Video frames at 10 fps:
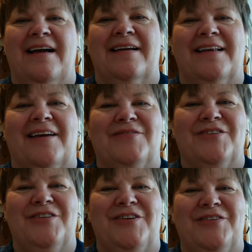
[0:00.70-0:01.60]
Good
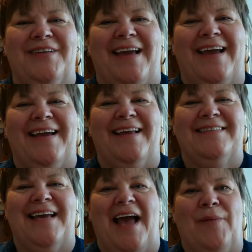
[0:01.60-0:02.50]
afternoon and
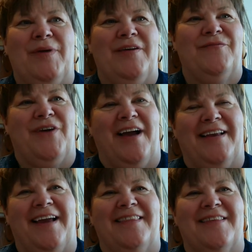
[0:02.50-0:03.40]
happy
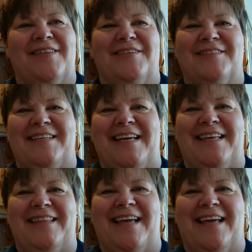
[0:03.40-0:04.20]
Friday the 13th.